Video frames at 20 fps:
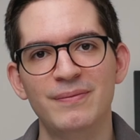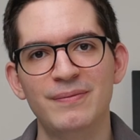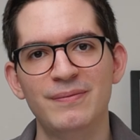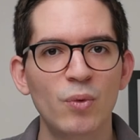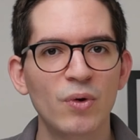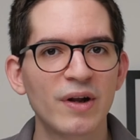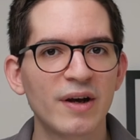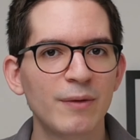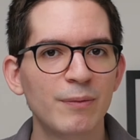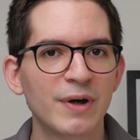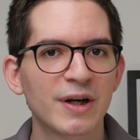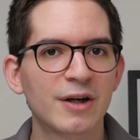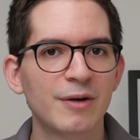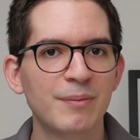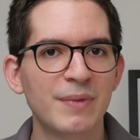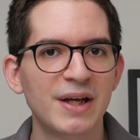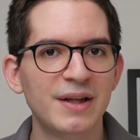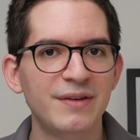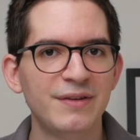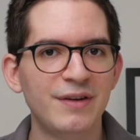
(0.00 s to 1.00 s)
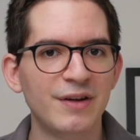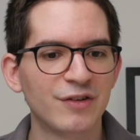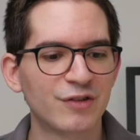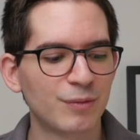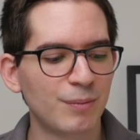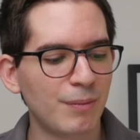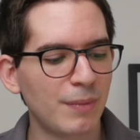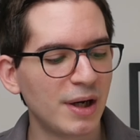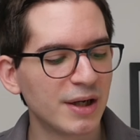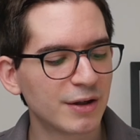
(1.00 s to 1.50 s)
Would I recommend
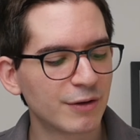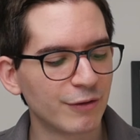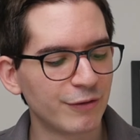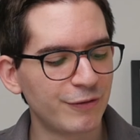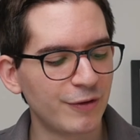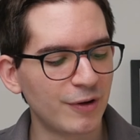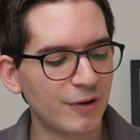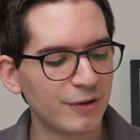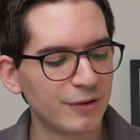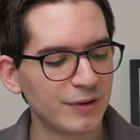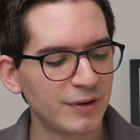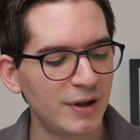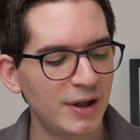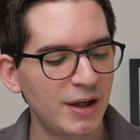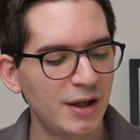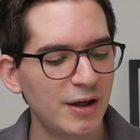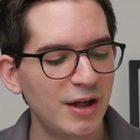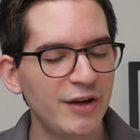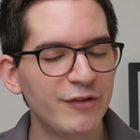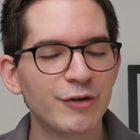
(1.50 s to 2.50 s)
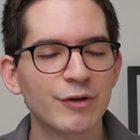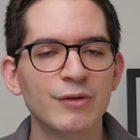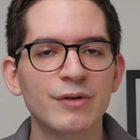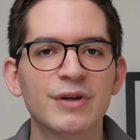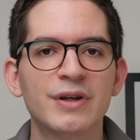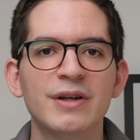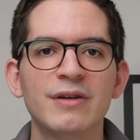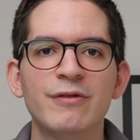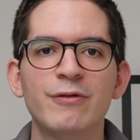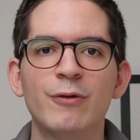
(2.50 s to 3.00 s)
this microphone? If you're
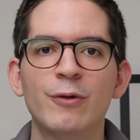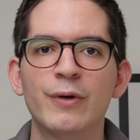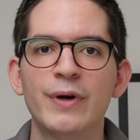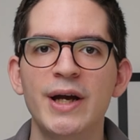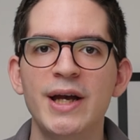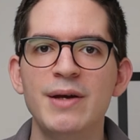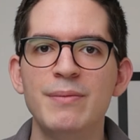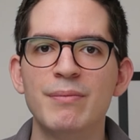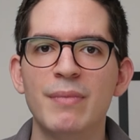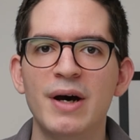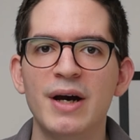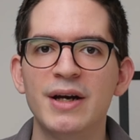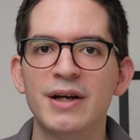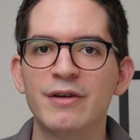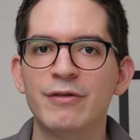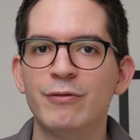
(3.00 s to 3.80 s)
looking for a mic